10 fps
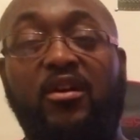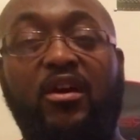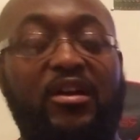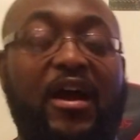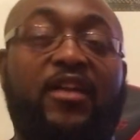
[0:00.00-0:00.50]

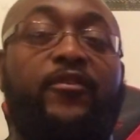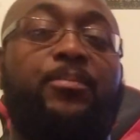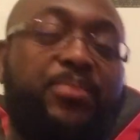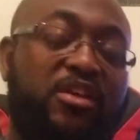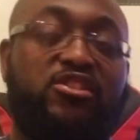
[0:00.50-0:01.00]
And kind of a
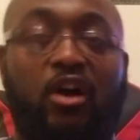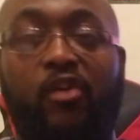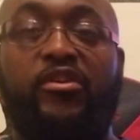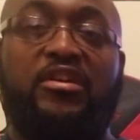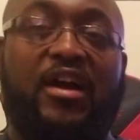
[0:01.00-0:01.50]

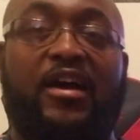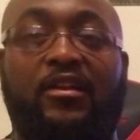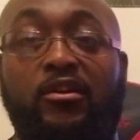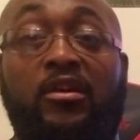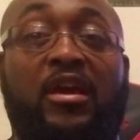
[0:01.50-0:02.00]
Pixar-y kind
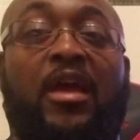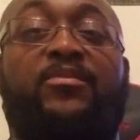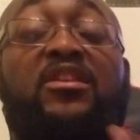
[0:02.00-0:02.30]
of looking game.